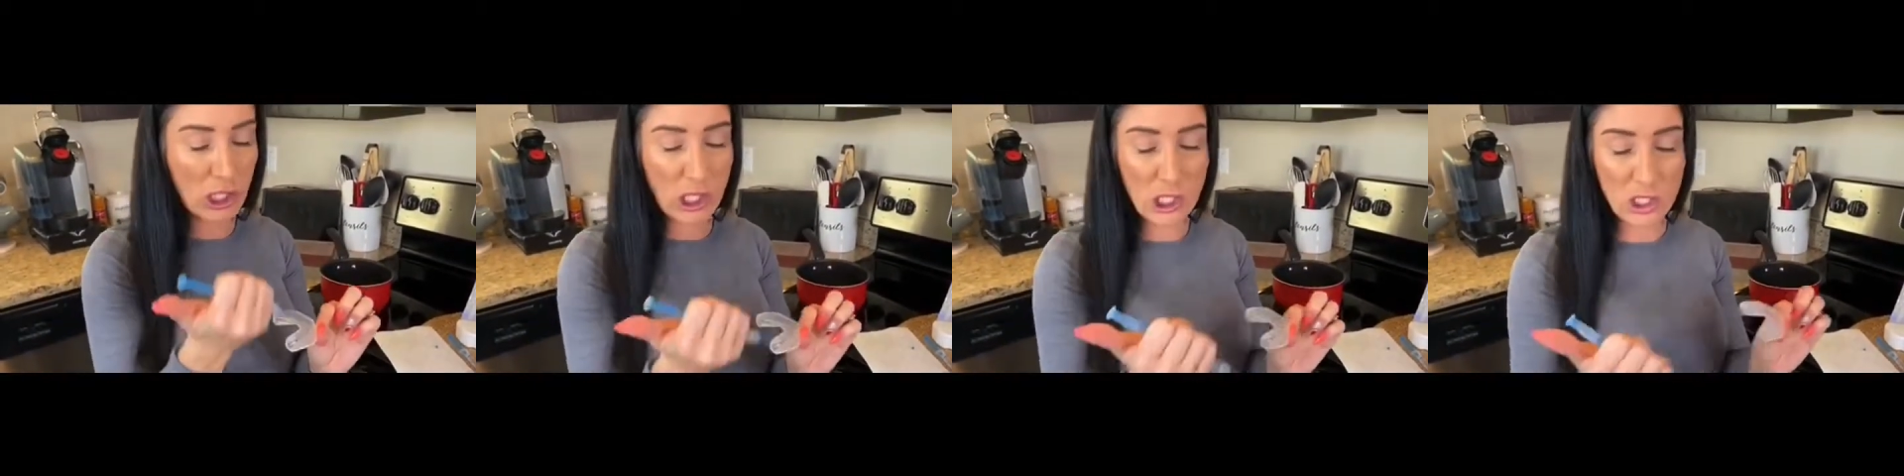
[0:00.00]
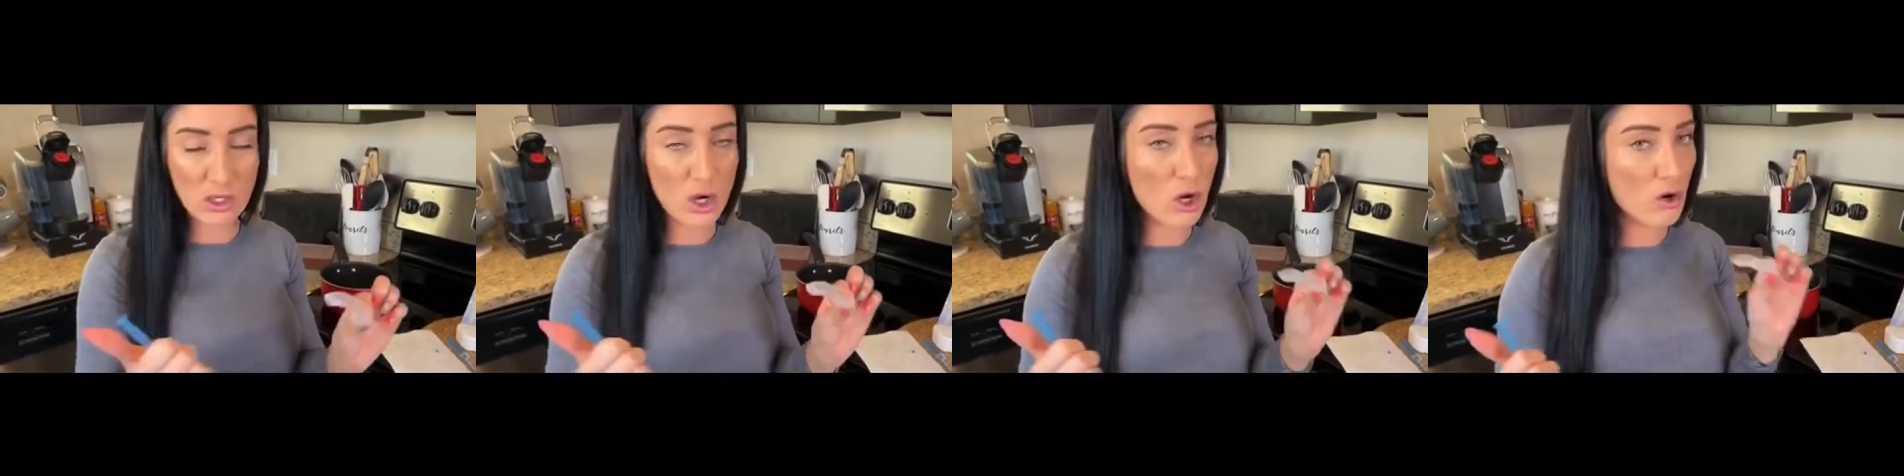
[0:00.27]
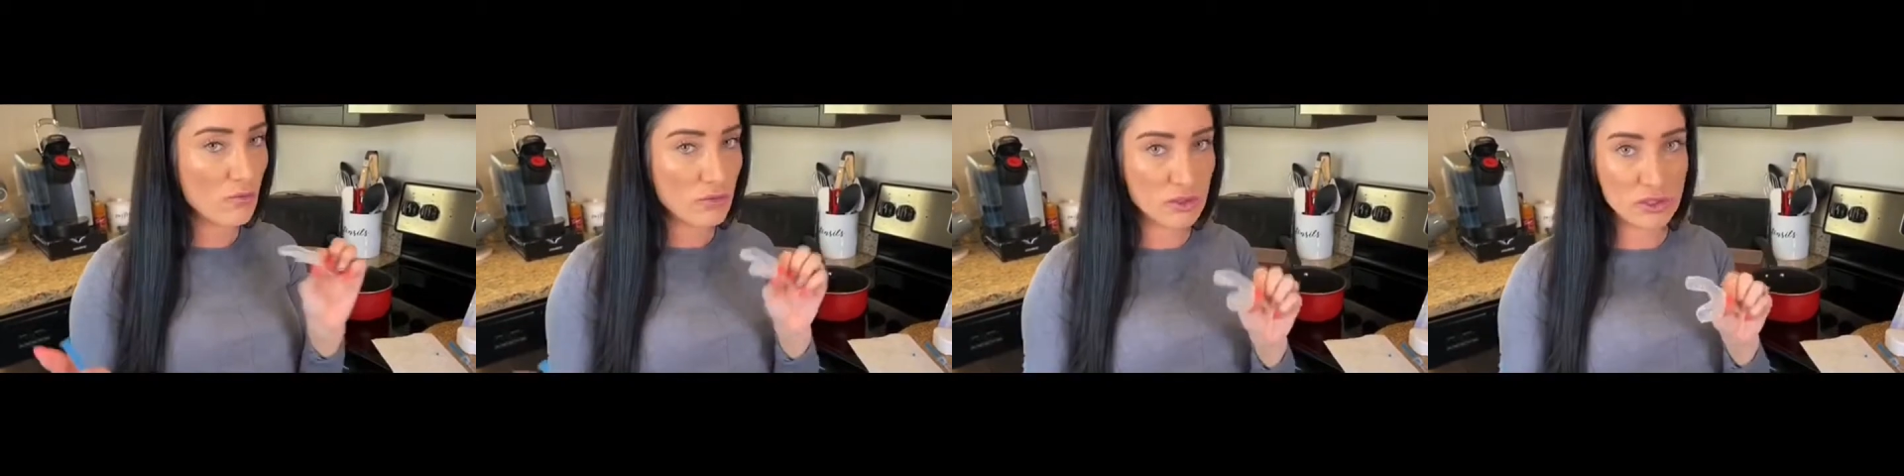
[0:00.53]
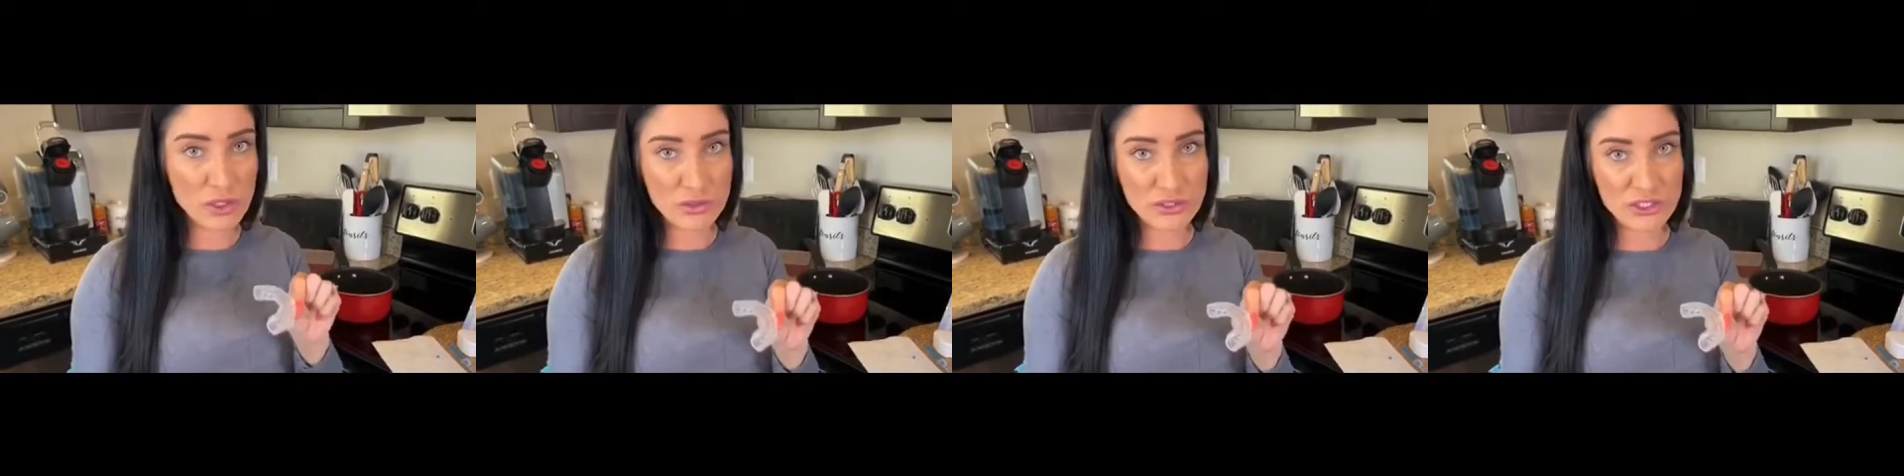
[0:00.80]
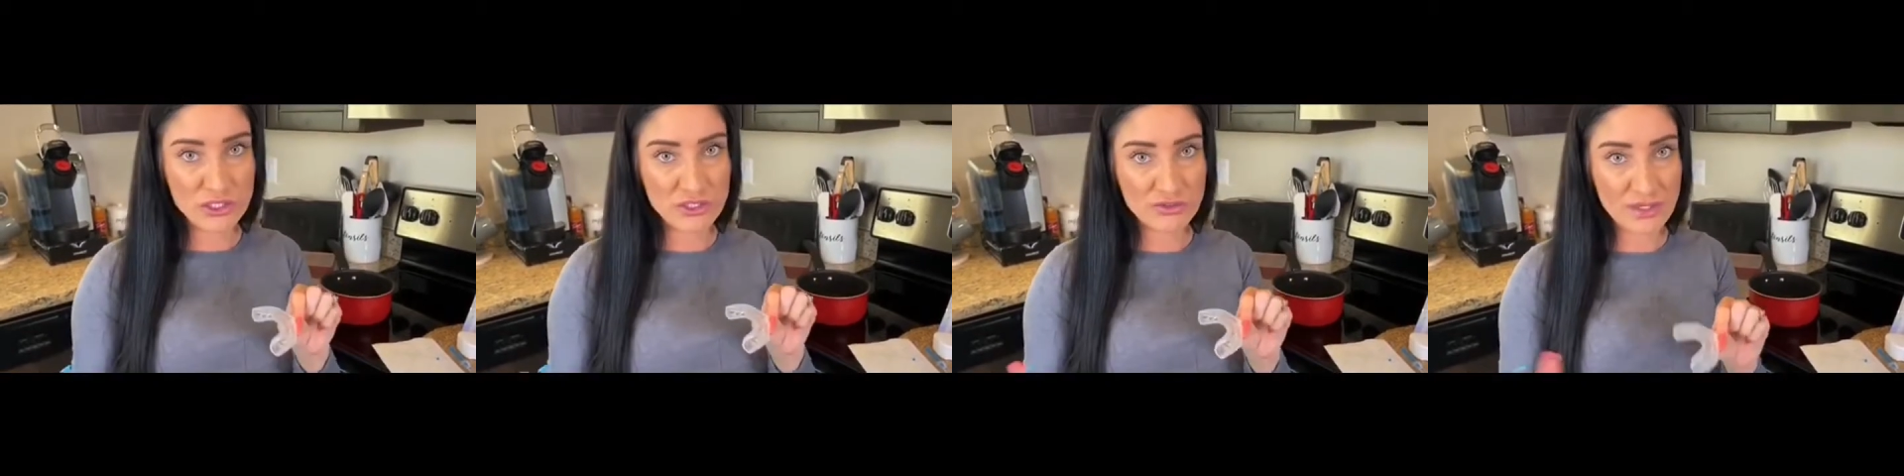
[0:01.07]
overload your tray.